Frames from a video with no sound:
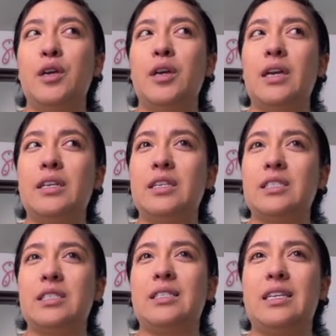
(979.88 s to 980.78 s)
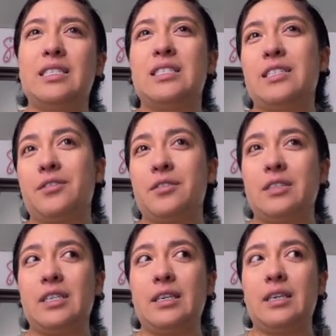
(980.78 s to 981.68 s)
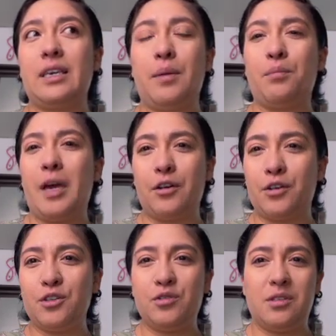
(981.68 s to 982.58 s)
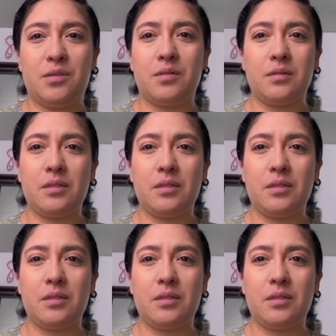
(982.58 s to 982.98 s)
It doesn't necessarily get better. You just